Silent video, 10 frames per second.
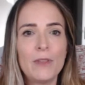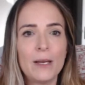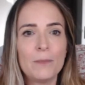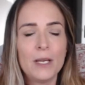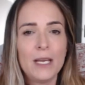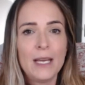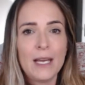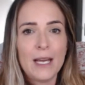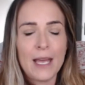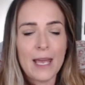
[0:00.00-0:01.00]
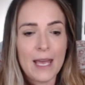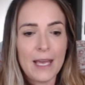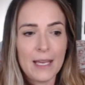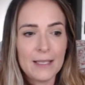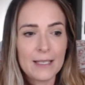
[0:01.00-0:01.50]
of them.
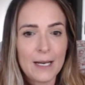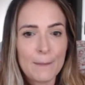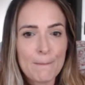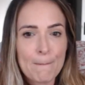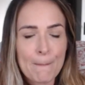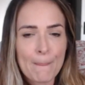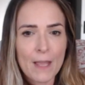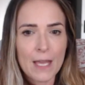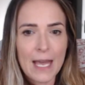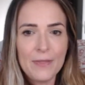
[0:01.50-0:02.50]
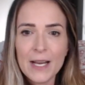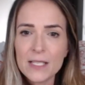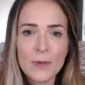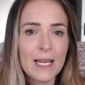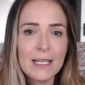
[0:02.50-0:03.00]
And
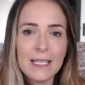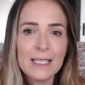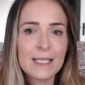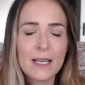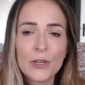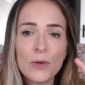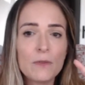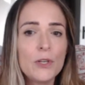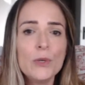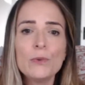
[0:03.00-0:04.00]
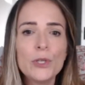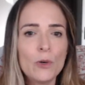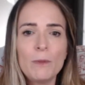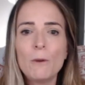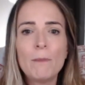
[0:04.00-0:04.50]
that's what I need to tell you. If you don't
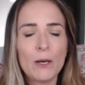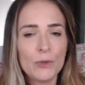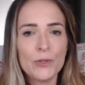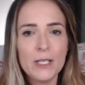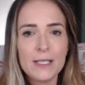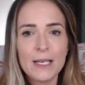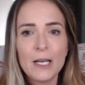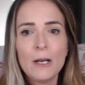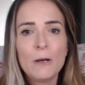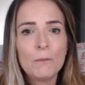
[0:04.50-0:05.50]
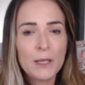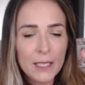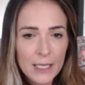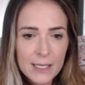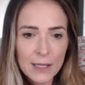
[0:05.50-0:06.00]
know about boundaries,
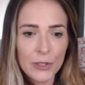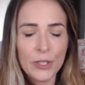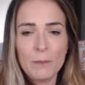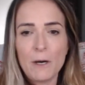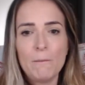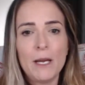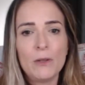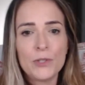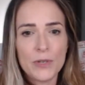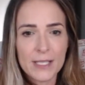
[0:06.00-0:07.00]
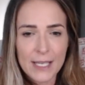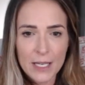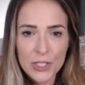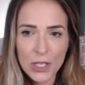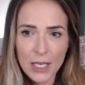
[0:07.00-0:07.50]
please learn about boundaries.
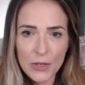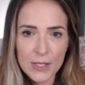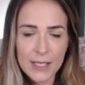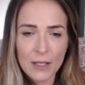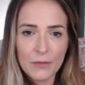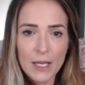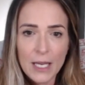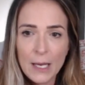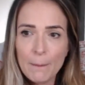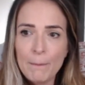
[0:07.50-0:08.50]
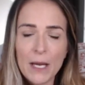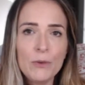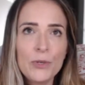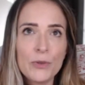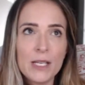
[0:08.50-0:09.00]
Educate yourself.
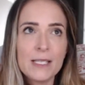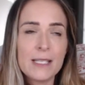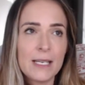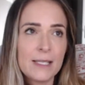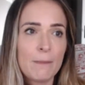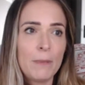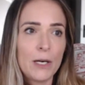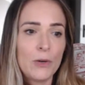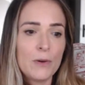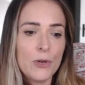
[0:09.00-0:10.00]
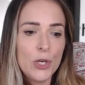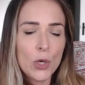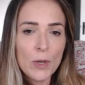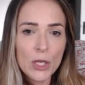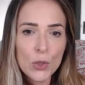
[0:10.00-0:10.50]
Boundaries is about
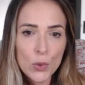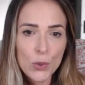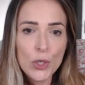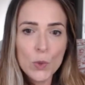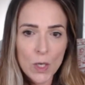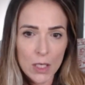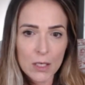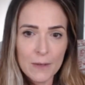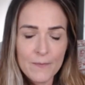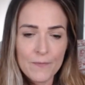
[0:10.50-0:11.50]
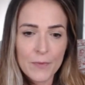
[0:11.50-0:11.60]
knowing who you are,